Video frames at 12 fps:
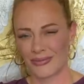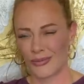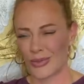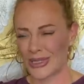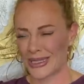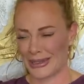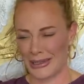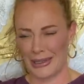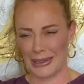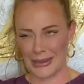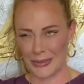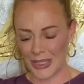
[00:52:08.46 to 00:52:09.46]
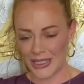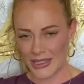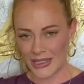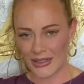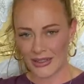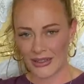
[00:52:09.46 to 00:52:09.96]
It wasn't a husband.
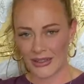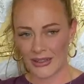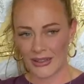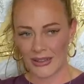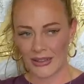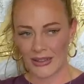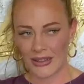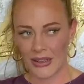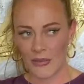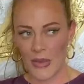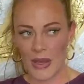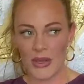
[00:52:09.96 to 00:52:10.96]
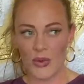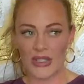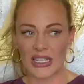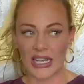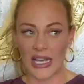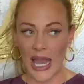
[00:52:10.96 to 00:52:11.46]
Maybe it was
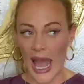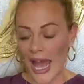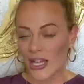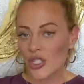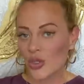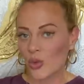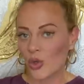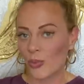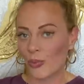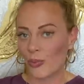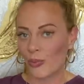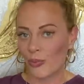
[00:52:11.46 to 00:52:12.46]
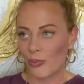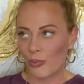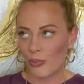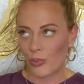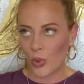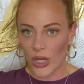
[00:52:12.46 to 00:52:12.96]
a casual
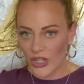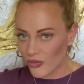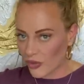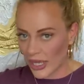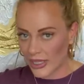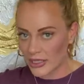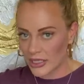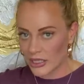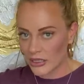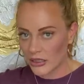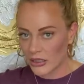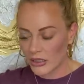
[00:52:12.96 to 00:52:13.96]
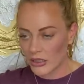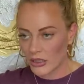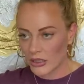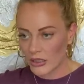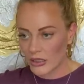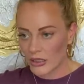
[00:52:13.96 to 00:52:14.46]
boyfriend.
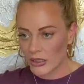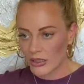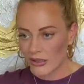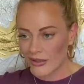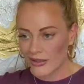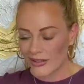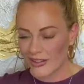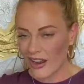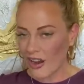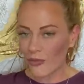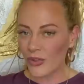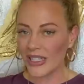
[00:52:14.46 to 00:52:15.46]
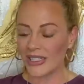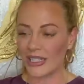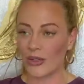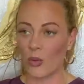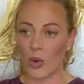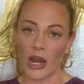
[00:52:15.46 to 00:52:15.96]
Not really.
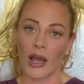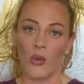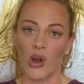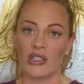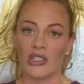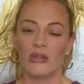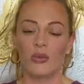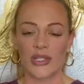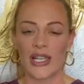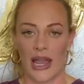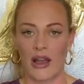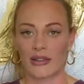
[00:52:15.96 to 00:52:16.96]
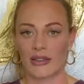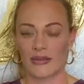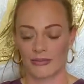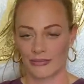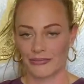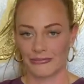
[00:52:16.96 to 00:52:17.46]
What I wanted was chaos.
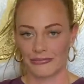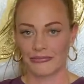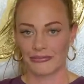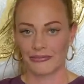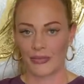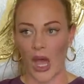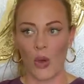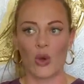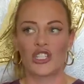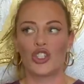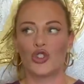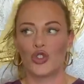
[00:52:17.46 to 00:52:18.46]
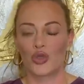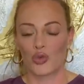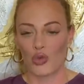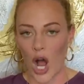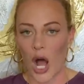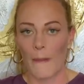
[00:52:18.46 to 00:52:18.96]
I wanted
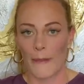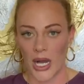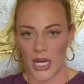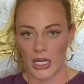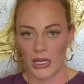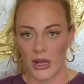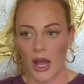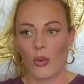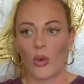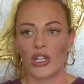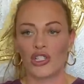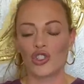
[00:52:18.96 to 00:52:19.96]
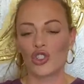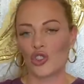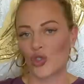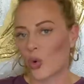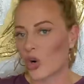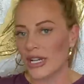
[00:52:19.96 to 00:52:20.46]
drama. I wanted
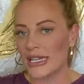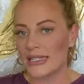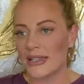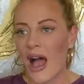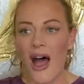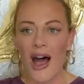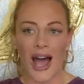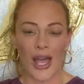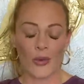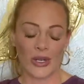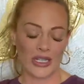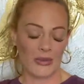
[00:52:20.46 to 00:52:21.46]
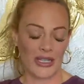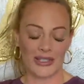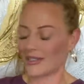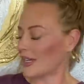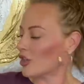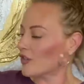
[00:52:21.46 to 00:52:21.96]
stories. I wanted to be the
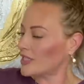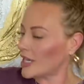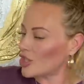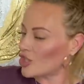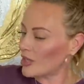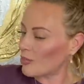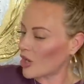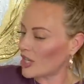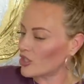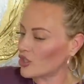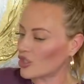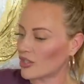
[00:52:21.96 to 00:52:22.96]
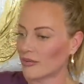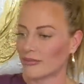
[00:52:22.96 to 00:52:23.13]
center of attention at brunch.